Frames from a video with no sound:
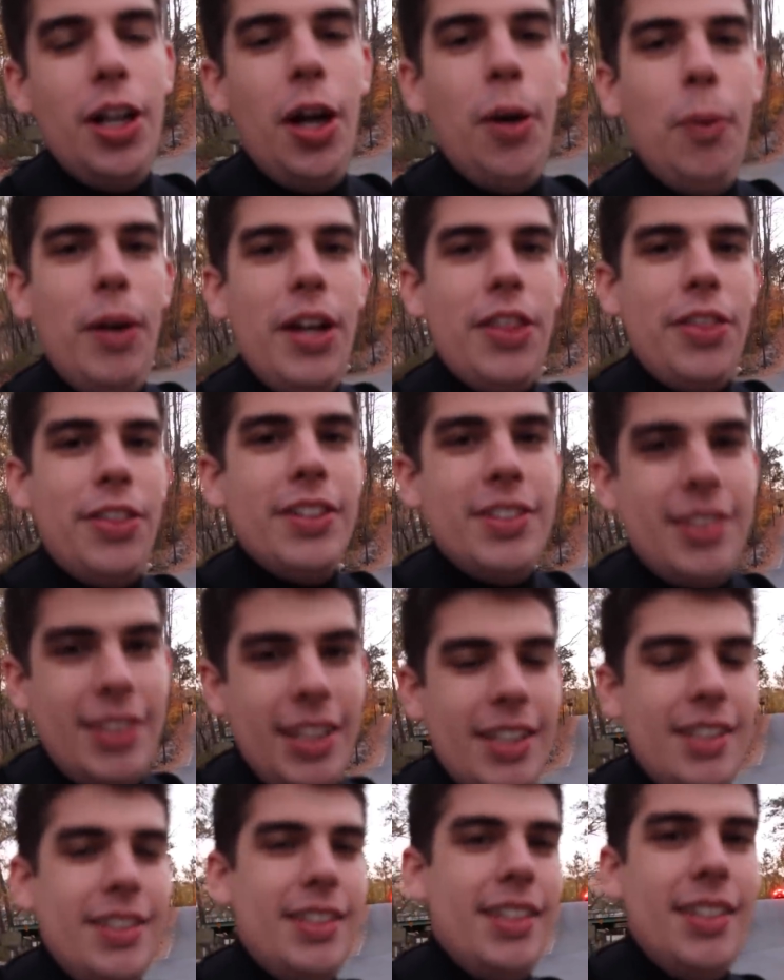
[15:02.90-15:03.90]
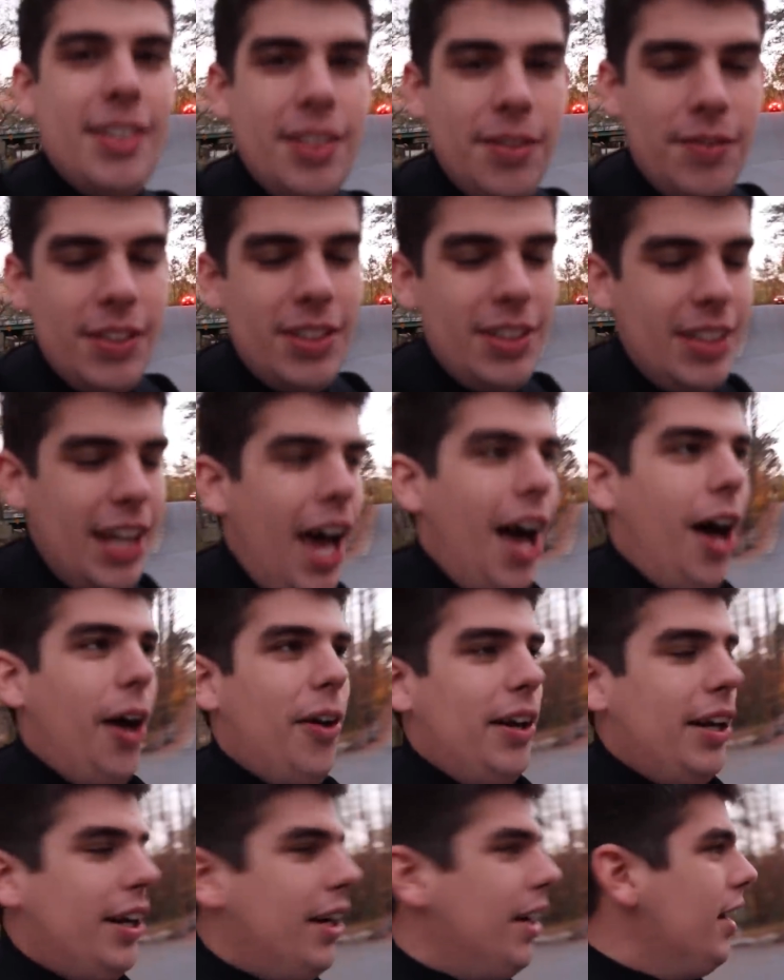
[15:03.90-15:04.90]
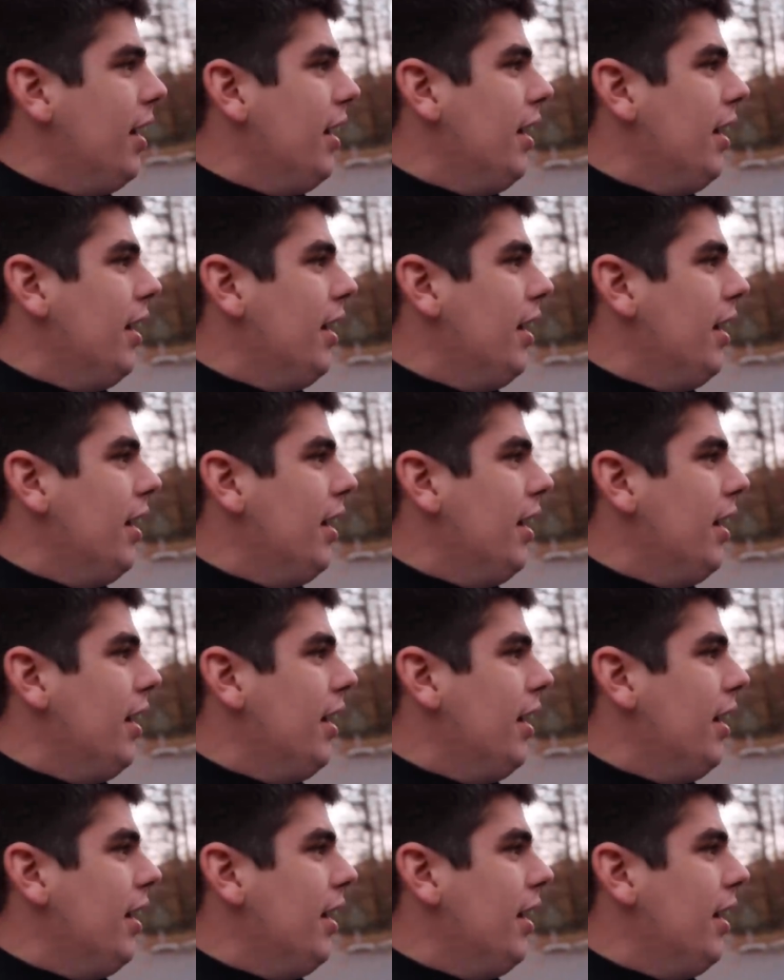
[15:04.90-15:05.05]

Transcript: you know, with the citizens of this town, and